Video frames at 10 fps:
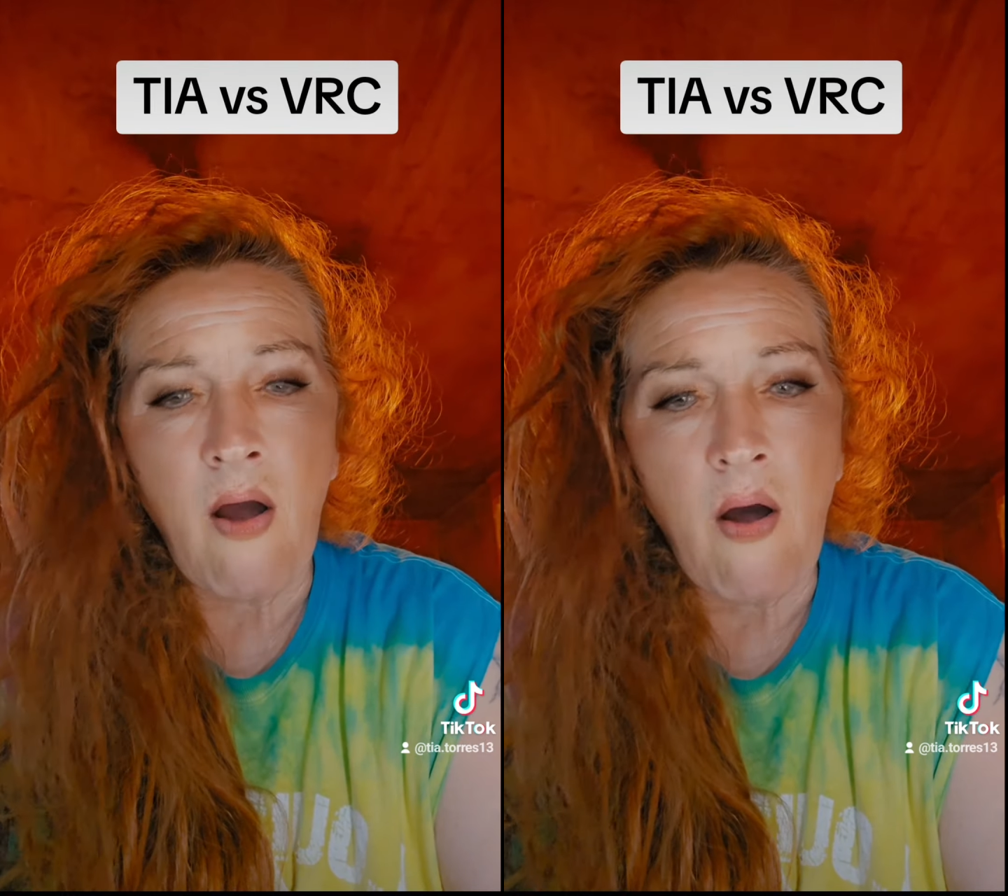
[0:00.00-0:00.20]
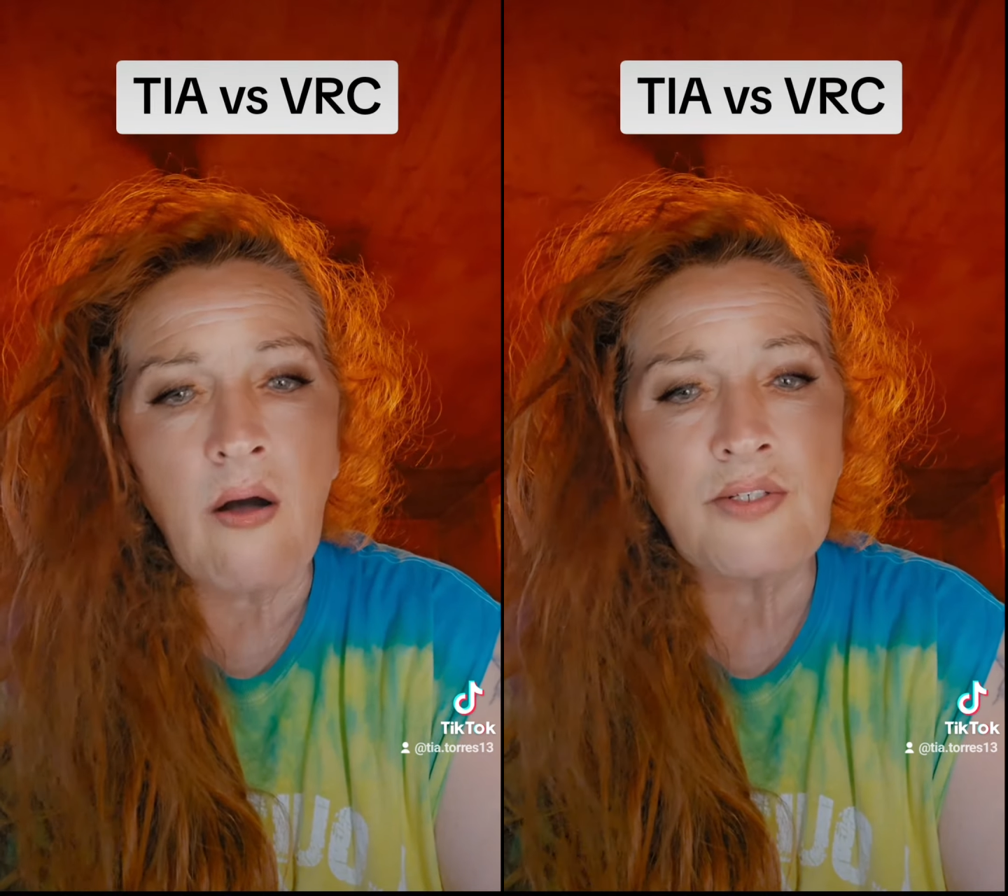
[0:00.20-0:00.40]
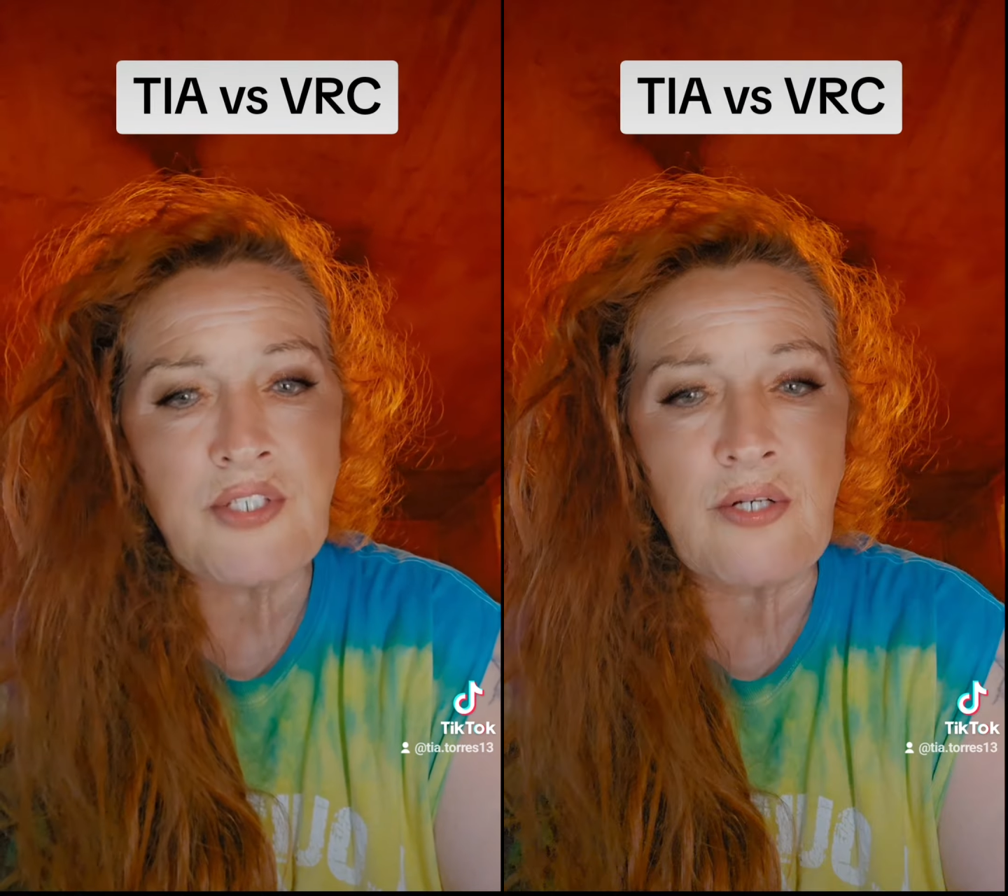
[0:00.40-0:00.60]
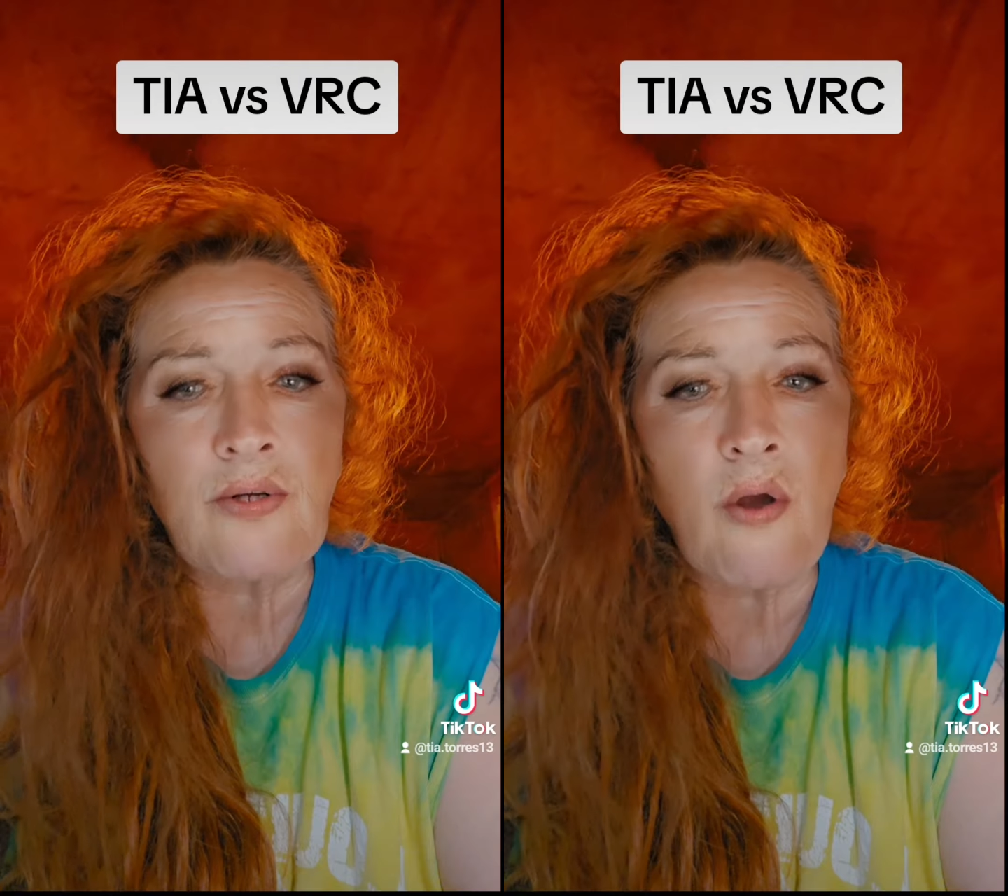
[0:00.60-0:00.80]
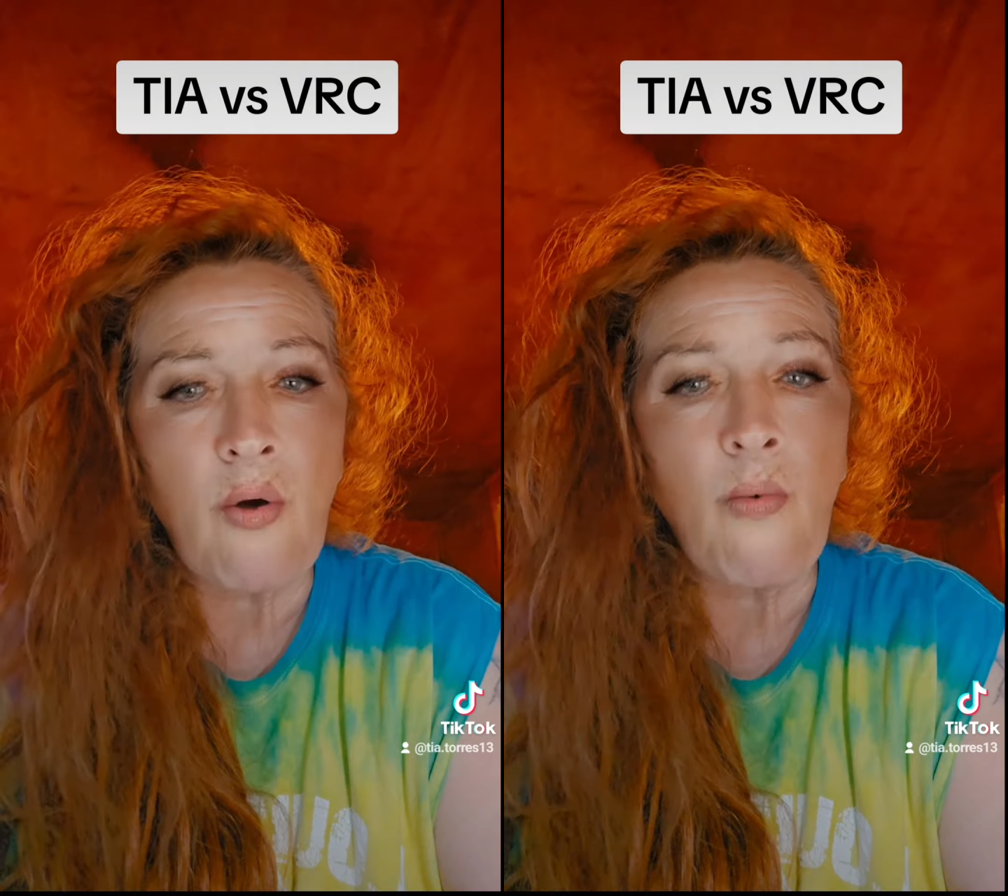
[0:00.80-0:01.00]
all still
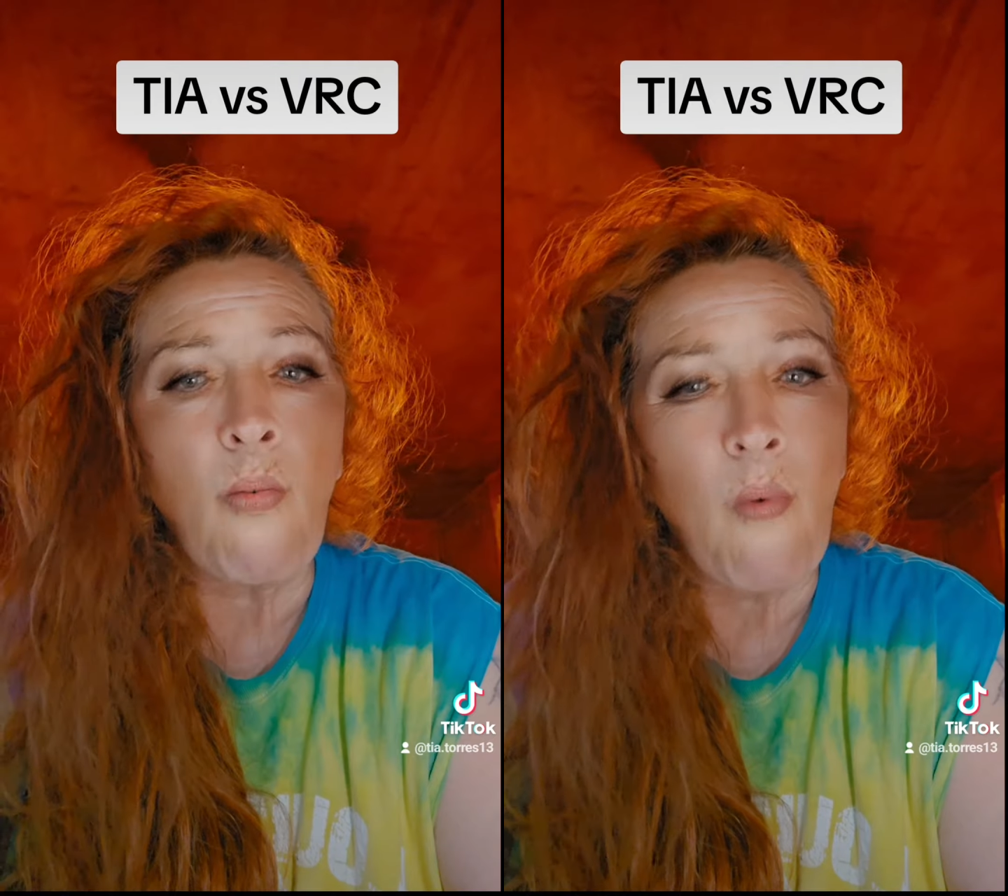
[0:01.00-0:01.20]
go